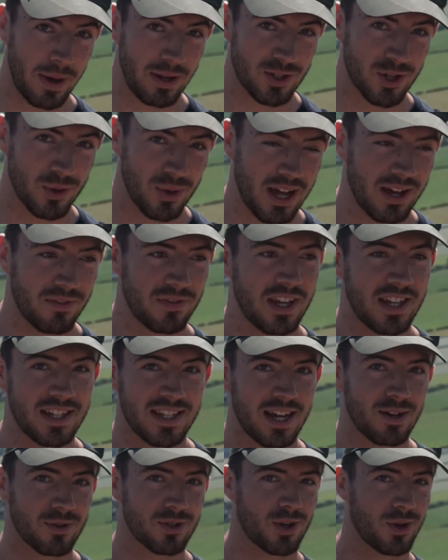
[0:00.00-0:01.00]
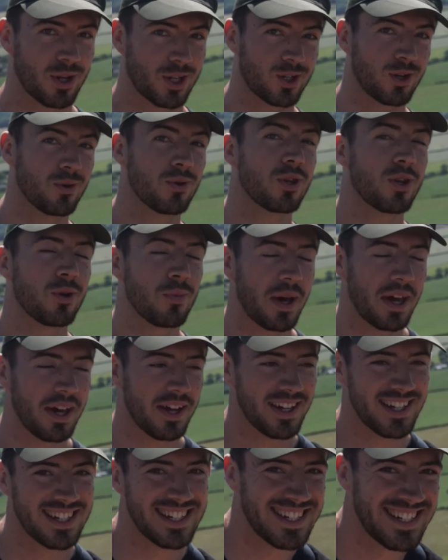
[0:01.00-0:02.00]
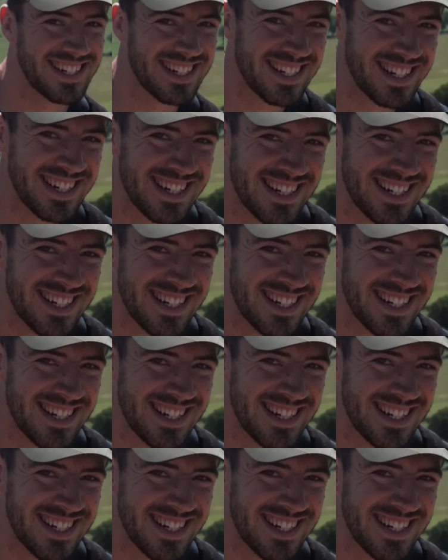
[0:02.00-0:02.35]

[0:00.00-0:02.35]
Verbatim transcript: for about two and a half years now, so I can do with a new pair. Slide